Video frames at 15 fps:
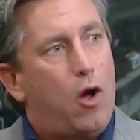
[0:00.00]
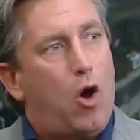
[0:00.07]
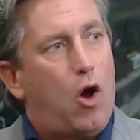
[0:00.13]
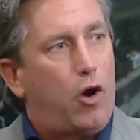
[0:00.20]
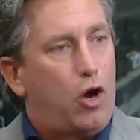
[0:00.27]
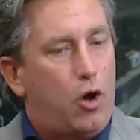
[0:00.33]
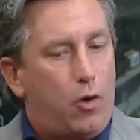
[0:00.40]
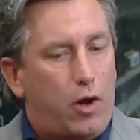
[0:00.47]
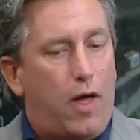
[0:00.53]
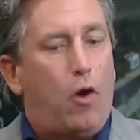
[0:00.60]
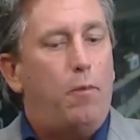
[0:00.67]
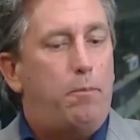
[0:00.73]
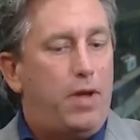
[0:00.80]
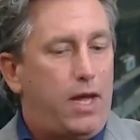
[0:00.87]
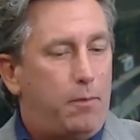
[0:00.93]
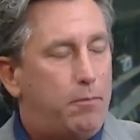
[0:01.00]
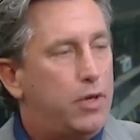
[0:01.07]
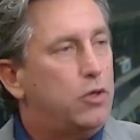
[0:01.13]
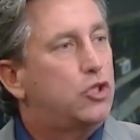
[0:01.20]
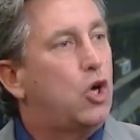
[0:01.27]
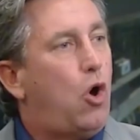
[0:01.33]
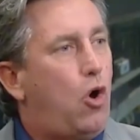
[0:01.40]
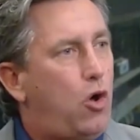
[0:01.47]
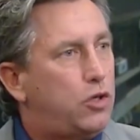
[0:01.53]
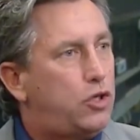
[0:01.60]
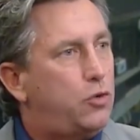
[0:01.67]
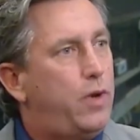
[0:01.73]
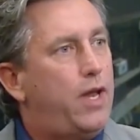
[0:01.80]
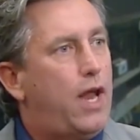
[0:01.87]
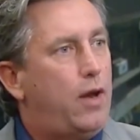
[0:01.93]
are being built onto
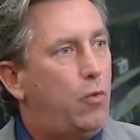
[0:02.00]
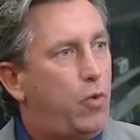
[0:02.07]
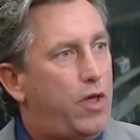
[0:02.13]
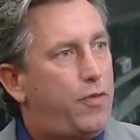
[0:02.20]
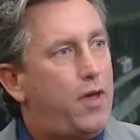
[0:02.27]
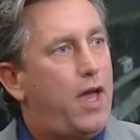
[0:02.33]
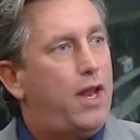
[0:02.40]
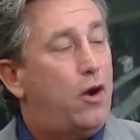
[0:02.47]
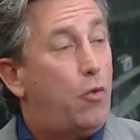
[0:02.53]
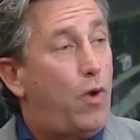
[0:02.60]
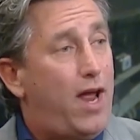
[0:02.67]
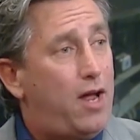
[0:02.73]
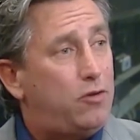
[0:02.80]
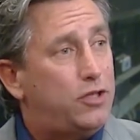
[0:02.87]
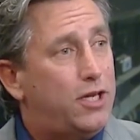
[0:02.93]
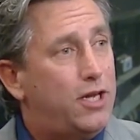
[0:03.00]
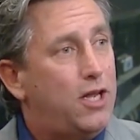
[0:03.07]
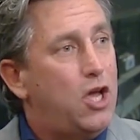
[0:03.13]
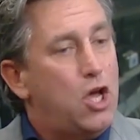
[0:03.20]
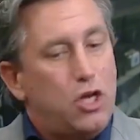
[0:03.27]
it and with it and around it